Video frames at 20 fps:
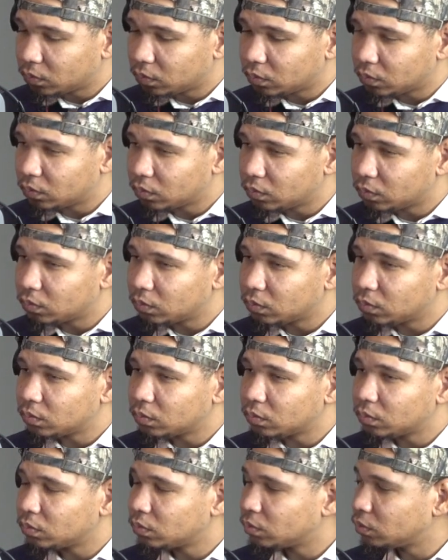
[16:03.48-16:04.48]

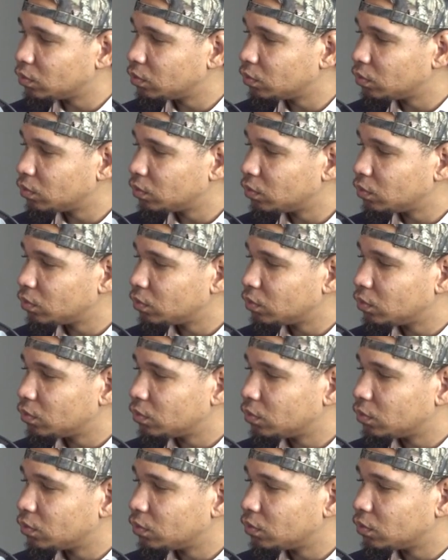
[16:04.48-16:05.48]

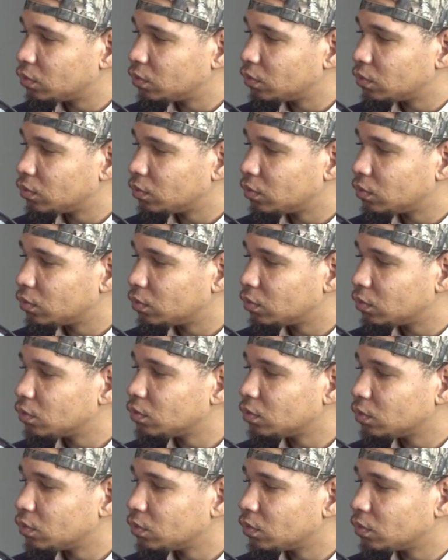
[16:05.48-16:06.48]

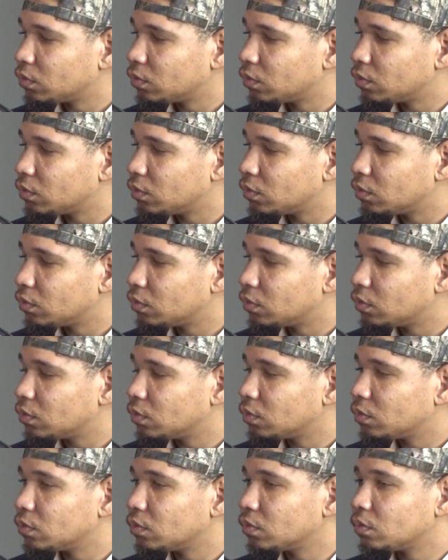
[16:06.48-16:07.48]

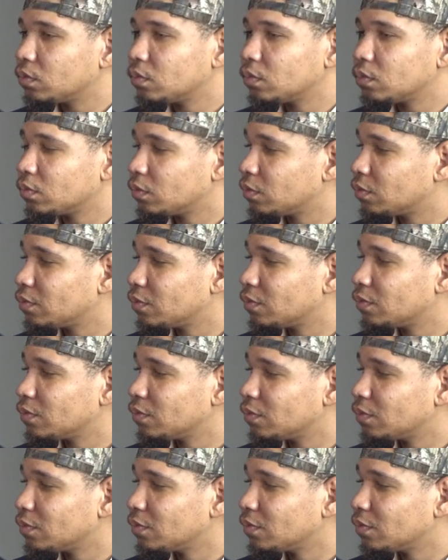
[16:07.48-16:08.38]
(silent)